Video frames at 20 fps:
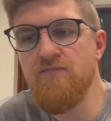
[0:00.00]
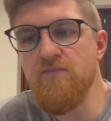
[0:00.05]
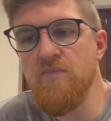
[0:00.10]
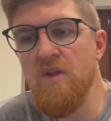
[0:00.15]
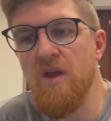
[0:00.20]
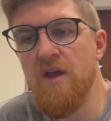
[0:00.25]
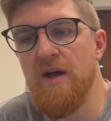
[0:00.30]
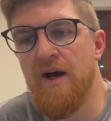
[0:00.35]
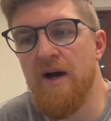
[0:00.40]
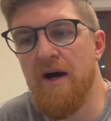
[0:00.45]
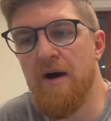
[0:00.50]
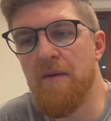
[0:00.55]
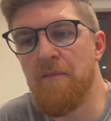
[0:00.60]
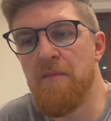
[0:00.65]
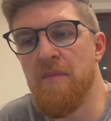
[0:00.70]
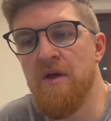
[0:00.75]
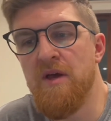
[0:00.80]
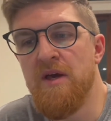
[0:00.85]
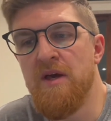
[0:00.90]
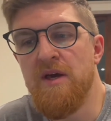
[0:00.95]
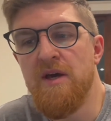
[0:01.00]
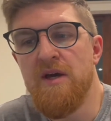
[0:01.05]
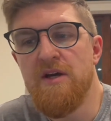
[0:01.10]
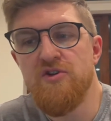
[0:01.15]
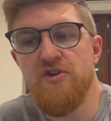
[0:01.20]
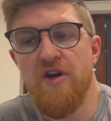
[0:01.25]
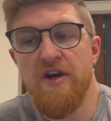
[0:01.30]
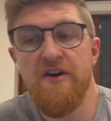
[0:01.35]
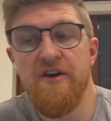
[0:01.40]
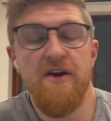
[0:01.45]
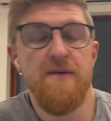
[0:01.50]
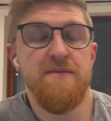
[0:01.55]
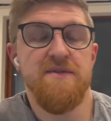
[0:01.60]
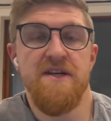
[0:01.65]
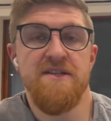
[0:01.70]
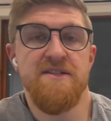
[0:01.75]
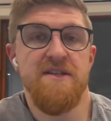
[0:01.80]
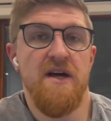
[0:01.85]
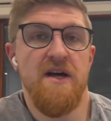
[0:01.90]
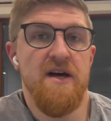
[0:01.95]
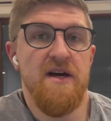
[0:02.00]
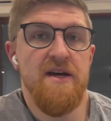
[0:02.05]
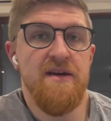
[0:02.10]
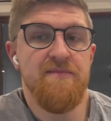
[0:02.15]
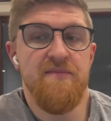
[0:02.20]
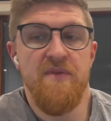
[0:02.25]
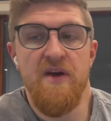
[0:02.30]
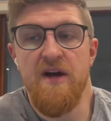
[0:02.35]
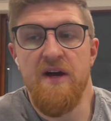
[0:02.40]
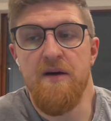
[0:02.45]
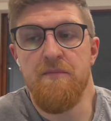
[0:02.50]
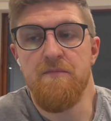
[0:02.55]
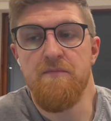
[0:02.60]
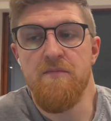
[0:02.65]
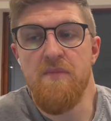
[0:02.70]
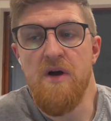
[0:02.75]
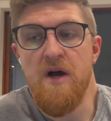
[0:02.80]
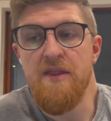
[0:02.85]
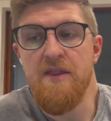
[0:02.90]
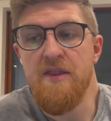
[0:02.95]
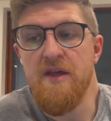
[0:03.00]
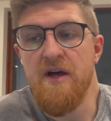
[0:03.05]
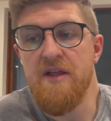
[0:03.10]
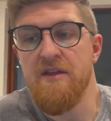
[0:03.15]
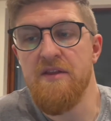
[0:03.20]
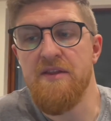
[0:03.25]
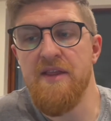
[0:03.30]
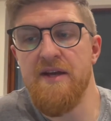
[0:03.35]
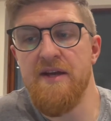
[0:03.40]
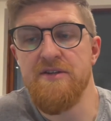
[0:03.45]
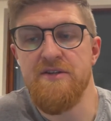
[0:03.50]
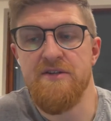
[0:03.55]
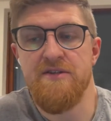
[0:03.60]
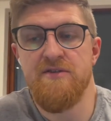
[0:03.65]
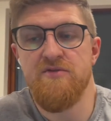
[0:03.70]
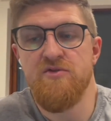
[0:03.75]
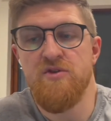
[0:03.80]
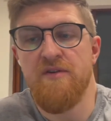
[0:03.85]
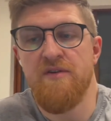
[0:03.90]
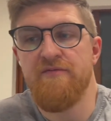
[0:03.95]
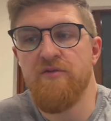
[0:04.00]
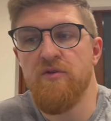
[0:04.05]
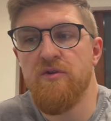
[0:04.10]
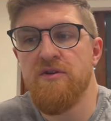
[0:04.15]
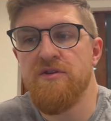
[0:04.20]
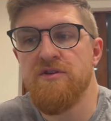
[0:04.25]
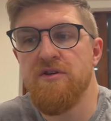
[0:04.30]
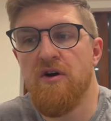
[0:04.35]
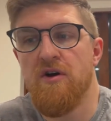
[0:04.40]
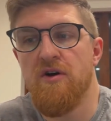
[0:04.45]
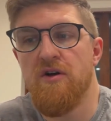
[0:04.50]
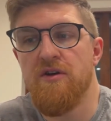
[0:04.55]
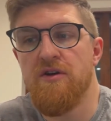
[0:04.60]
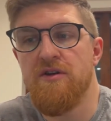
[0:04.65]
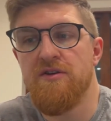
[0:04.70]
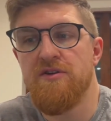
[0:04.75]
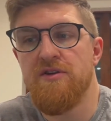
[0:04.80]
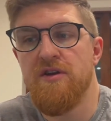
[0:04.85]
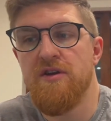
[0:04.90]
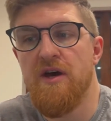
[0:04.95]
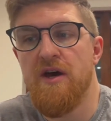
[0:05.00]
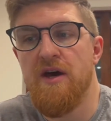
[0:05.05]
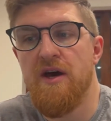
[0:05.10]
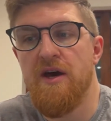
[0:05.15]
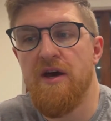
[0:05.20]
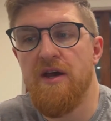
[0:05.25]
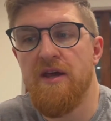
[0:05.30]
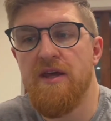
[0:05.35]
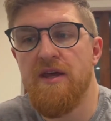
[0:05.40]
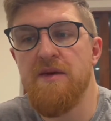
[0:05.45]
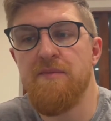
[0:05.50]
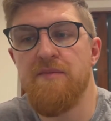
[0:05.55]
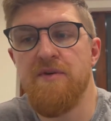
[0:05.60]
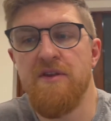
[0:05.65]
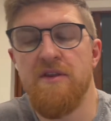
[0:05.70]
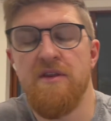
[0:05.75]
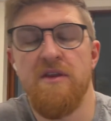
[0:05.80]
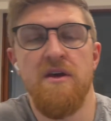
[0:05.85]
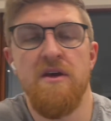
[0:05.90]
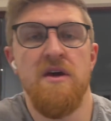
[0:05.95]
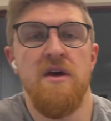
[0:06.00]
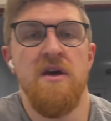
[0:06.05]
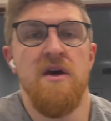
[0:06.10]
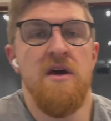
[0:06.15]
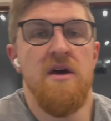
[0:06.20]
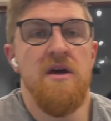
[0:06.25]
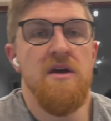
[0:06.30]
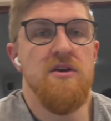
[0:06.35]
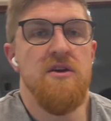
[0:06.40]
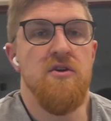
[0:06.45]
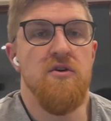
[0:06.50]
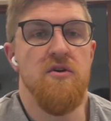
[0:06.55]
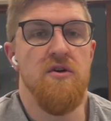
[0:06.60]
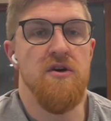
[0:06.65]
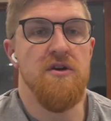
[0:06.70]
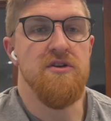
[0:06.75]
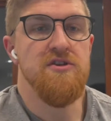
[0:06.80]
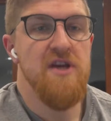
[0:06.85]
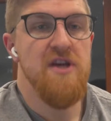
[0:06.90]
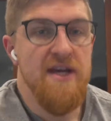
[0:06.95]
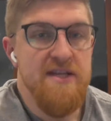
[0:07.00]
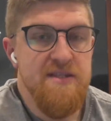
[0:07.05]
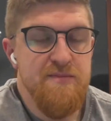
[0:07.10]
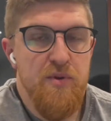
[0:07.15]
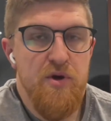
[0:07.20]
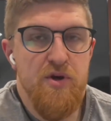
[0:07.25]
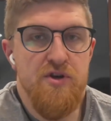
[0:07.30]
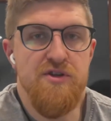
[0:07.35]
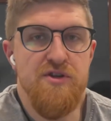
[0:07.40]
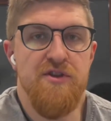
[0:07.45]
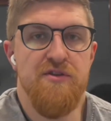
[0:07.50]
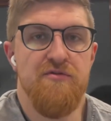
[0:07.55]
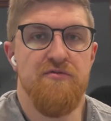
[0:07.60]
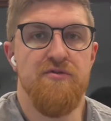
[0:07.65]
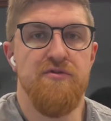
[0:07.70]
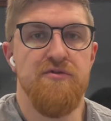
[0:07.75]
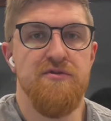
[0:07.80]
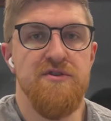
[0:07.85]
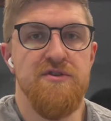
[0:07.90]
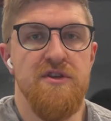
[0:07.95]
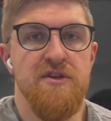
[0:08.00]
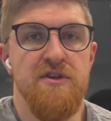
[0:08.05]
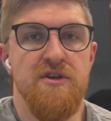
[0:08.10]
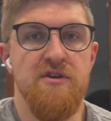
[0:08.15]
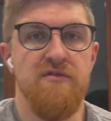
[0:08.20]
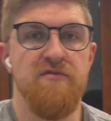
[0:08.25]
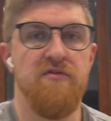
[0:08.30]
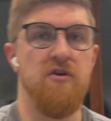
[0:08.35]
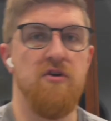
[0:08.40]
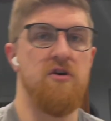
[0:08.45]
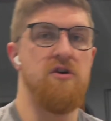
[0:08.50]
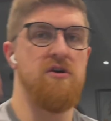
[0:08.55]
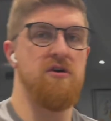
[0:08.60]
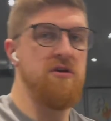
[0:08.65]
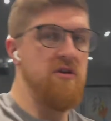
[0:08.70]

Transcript: Try and get your hips nice and high. And other than that, just try and focus on keeping your chest pushed through so that you've got